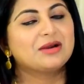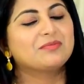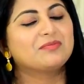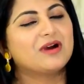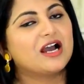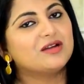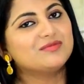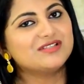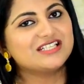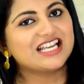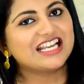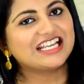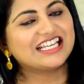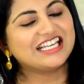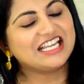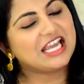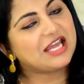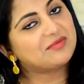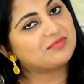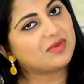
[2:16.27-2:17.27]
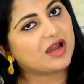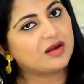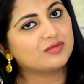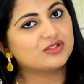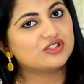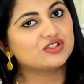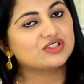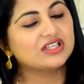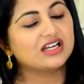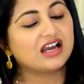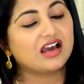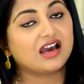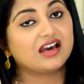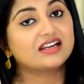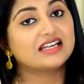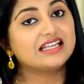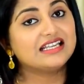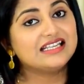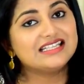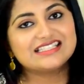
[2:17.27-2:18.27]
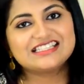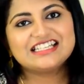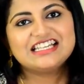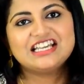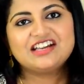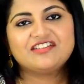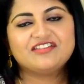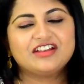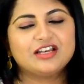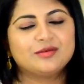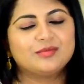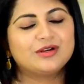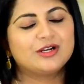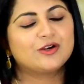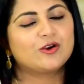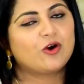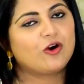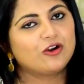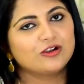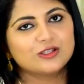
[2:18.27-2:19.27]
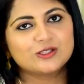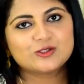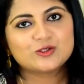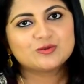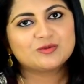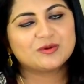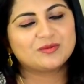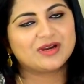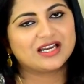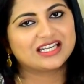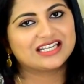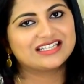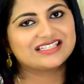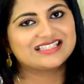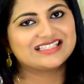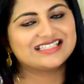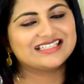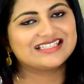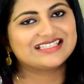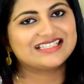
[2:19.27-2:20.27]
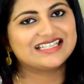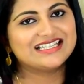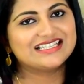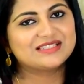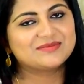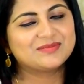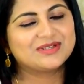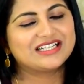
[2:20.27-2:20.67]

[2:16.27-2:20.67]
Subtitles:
Palm jaggery and palm sugar are easily available in all the supermarkets these days,